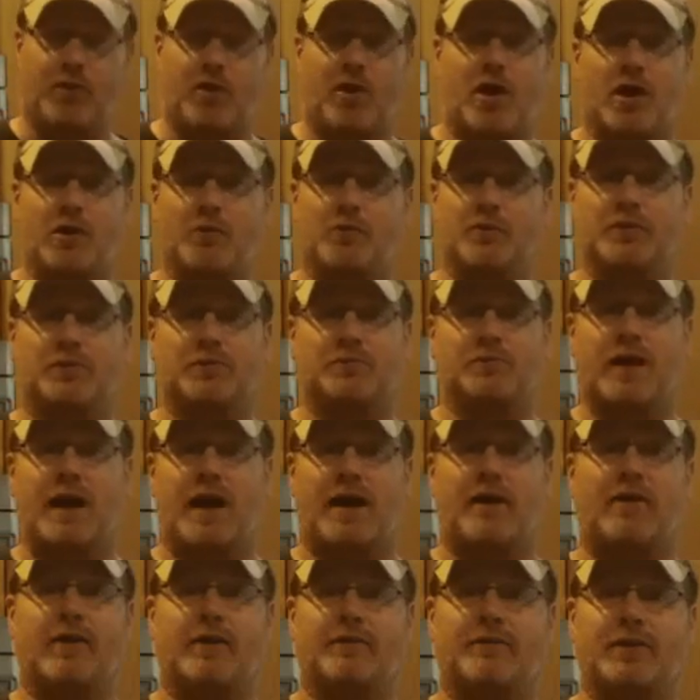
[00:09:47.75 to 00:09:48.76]
wrong with
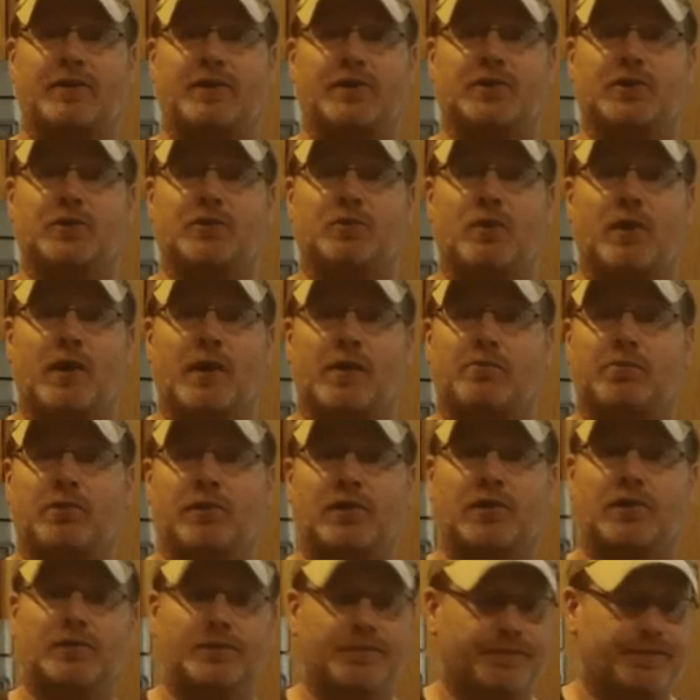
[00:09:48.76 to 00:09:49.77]
however you want to
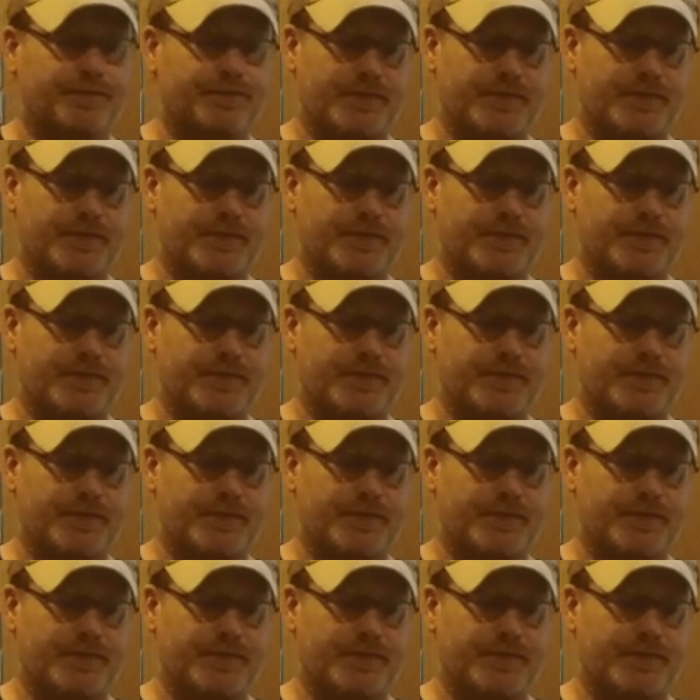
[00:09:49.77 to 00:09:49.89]
brew.